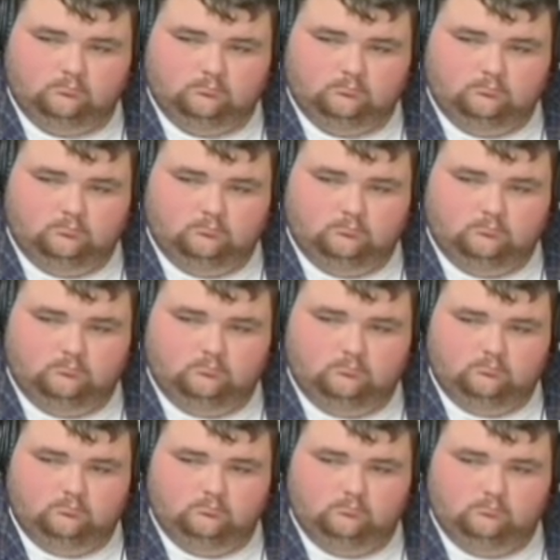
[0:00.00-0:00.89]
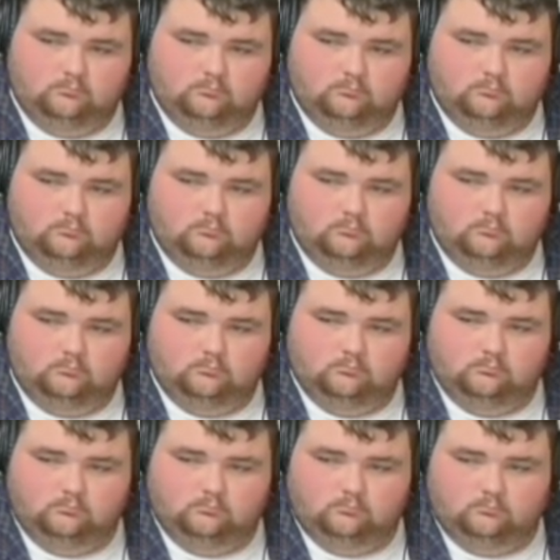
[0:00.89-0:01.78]

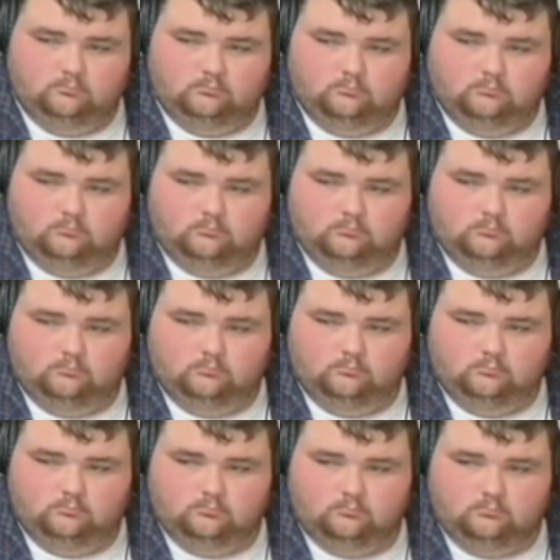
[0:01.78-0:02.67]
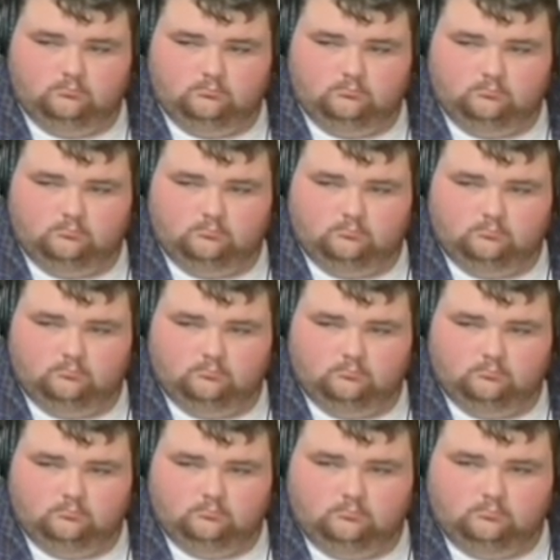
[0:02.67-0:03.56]

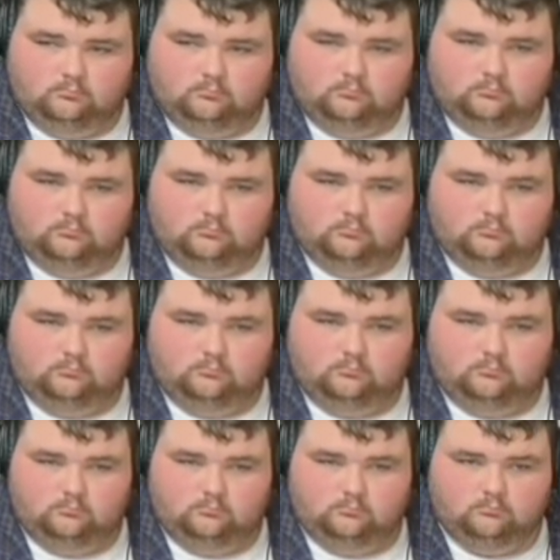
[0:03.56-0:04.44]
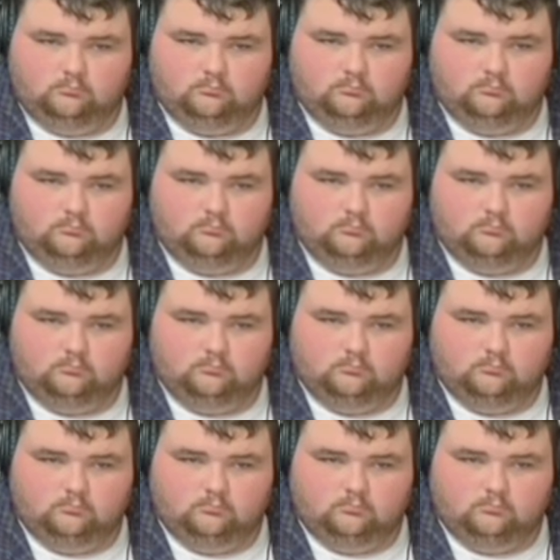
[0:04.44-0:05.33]

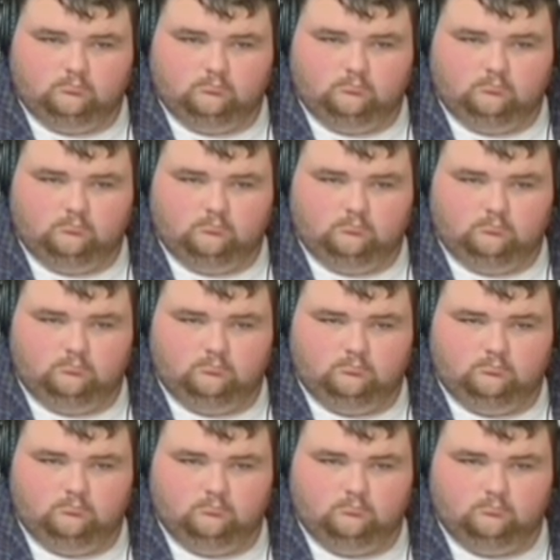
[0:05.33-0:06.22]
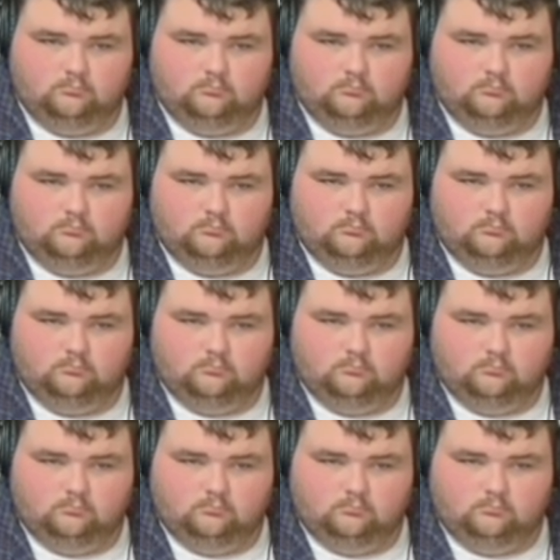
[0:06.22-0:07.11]

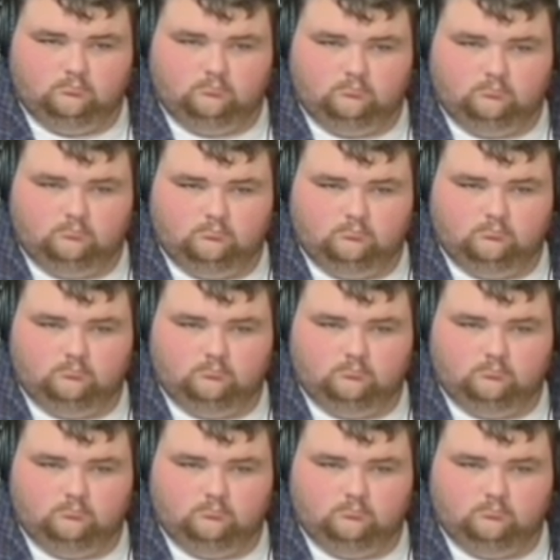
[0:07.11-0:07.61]
(not speaking)